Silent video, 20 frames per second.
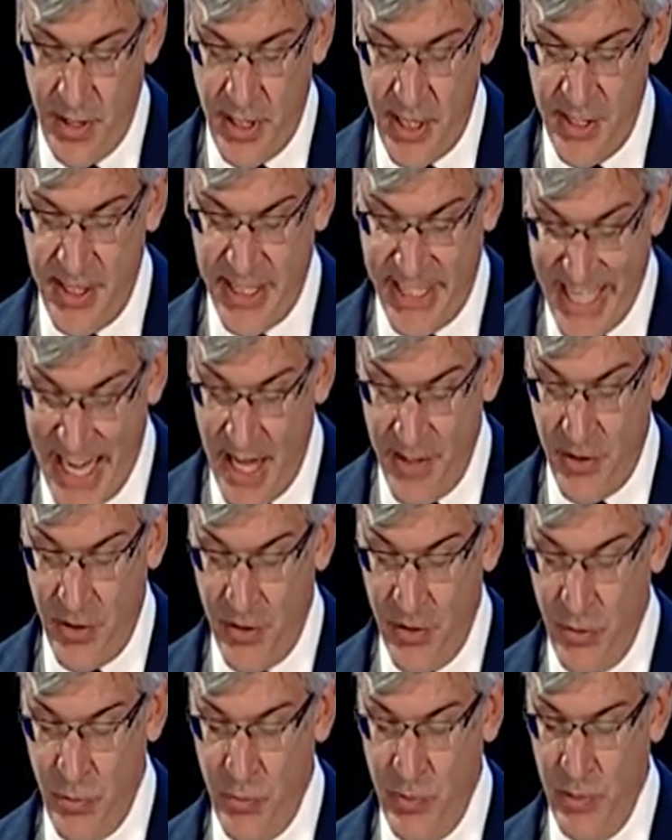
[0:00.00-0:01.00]
And
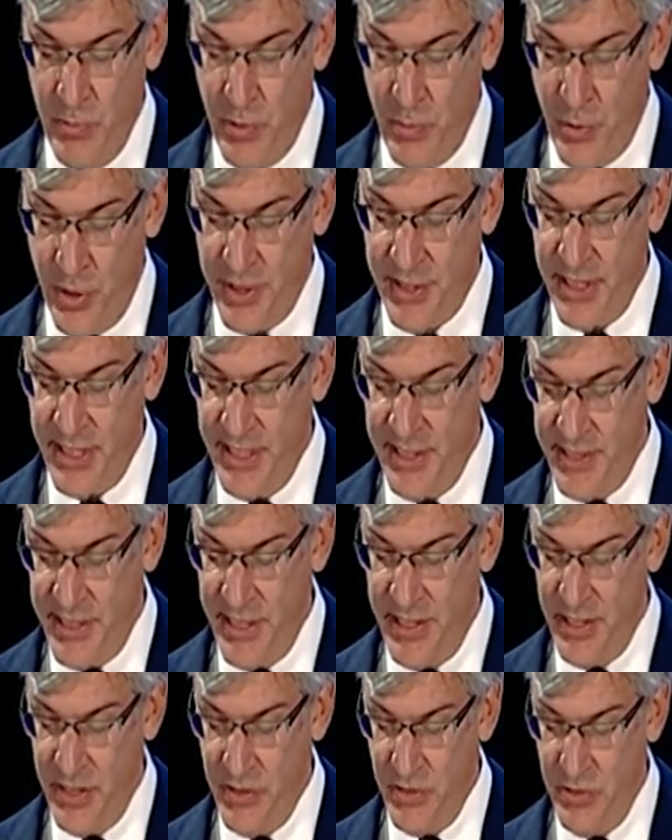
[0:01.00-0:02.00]
together, we will work to
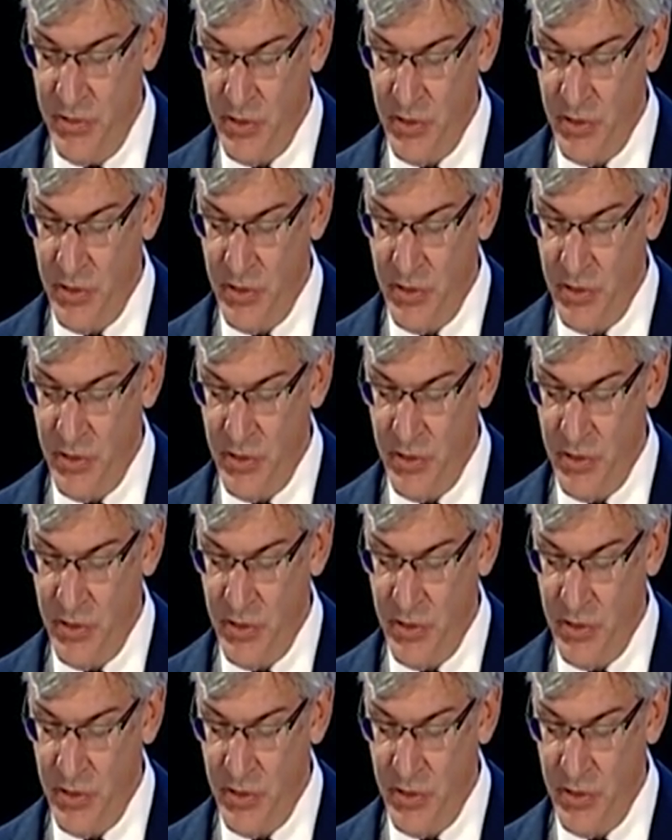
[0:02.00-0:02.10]
continue